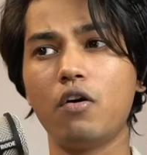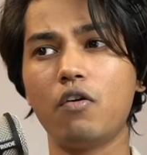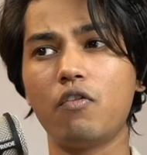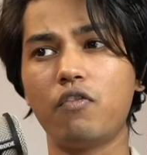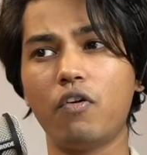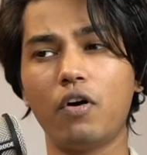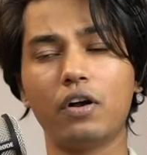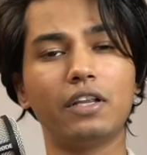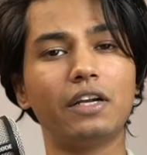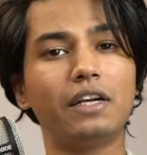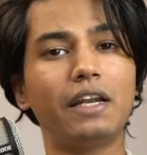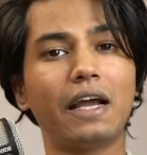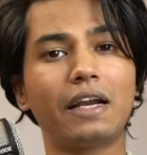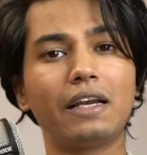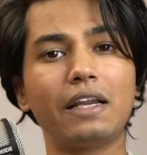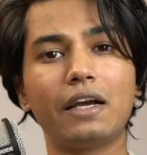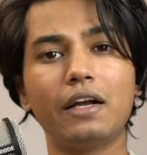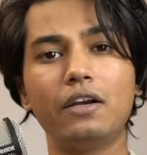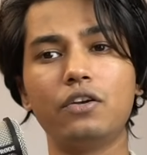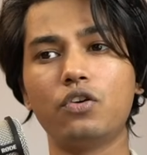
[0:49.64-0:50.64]
for the
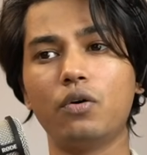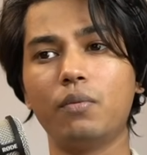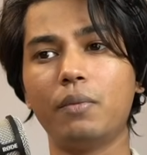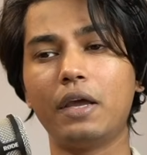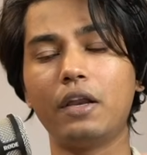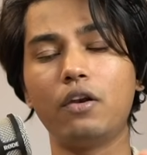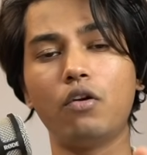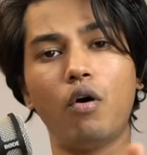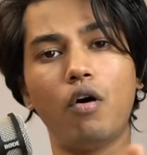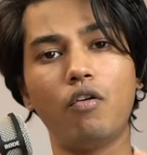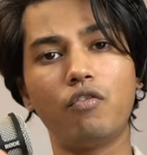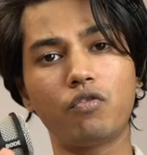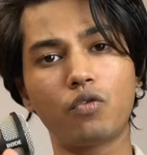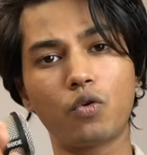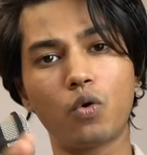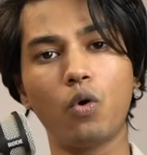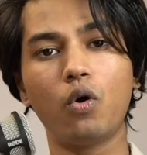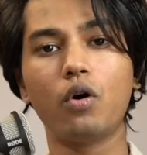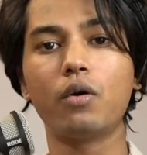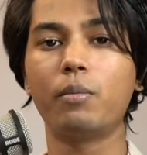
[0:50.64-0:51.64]
technical domain of
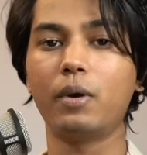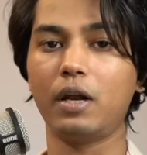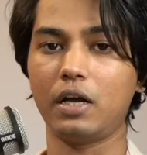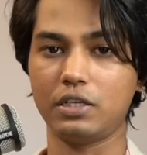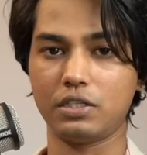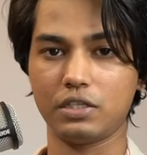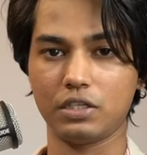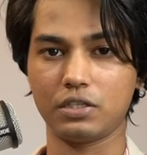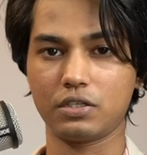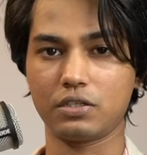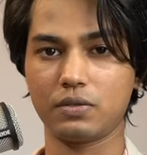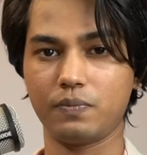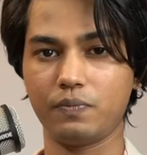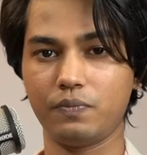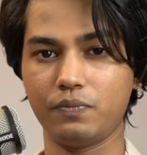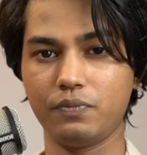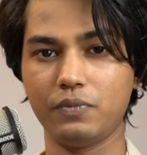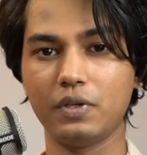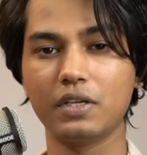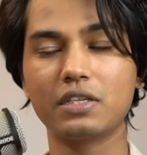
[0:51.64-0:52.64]
core branches.
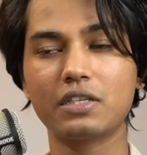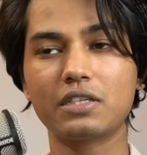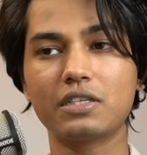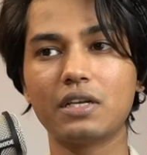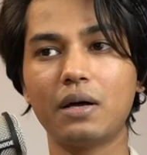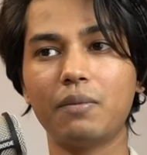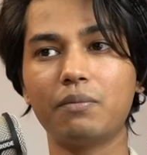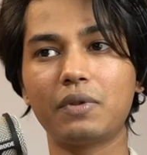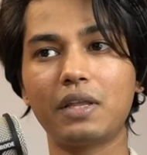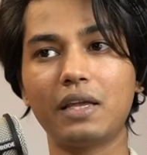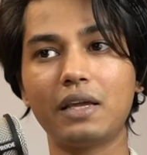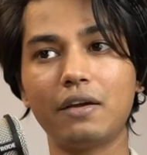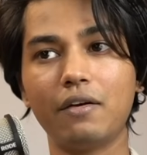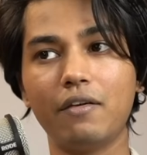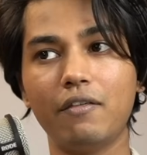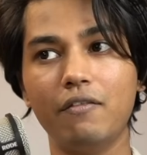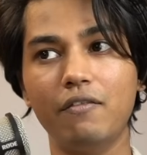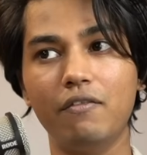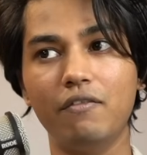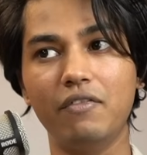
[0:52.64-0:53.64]
This is
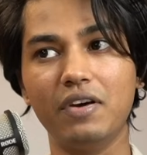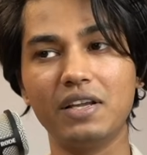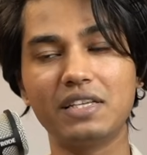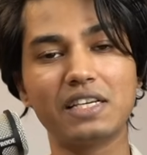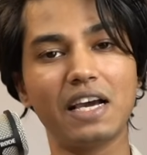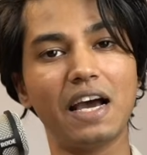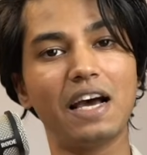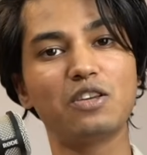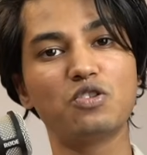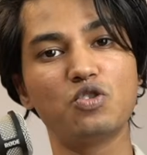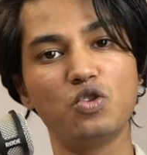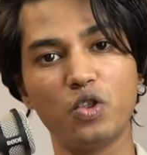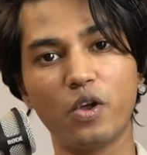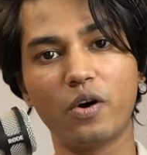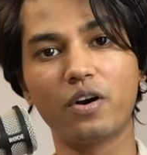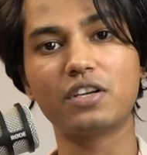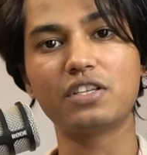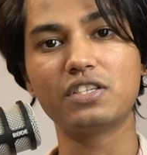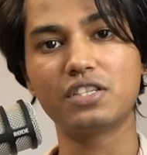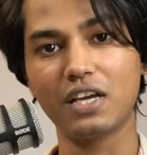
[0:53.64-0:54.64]
something which has
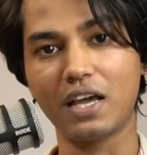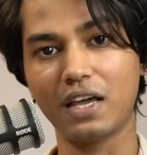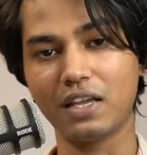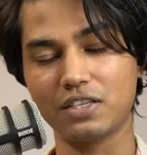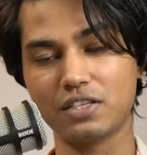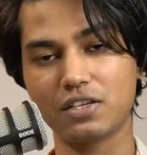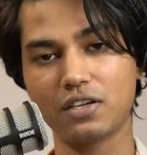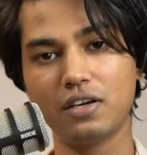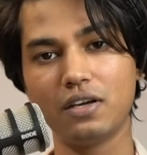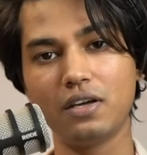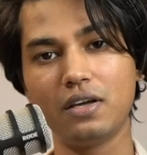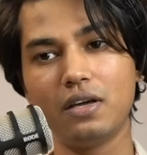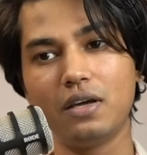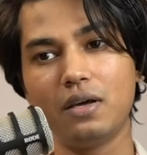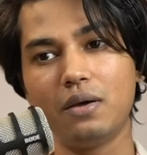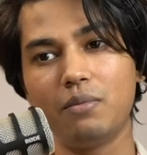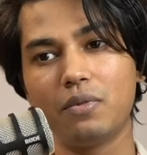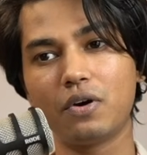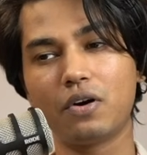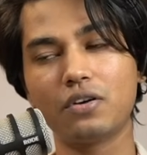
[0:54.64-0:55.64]
not changed,
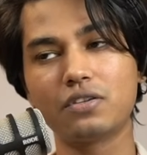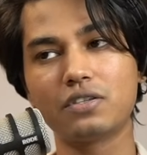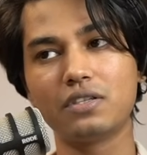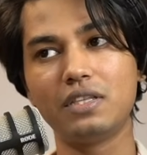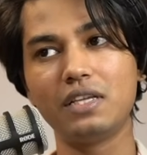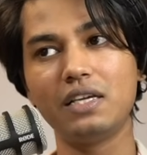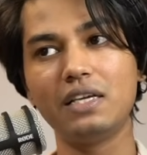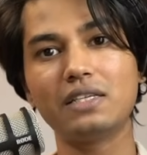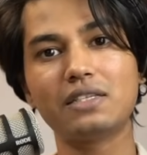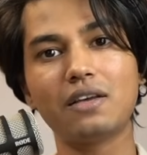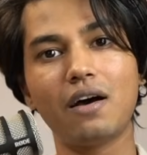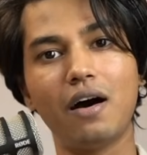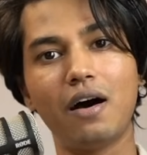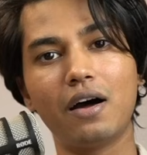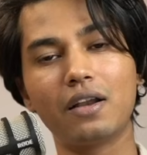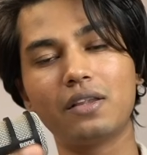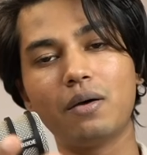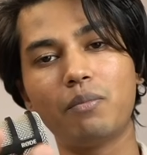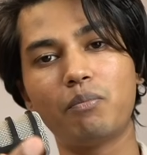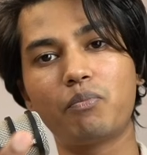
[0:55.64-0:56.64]
because these
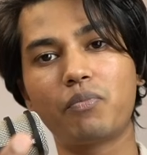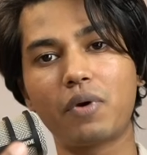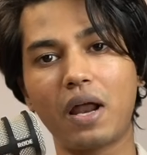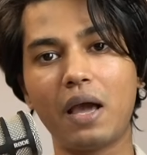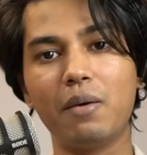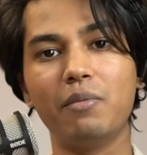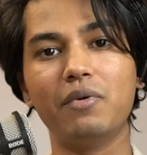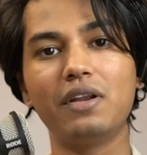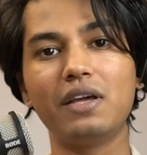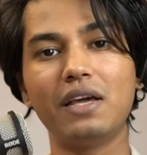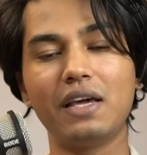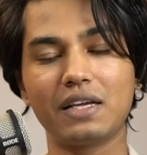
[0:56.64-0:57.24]
are the primary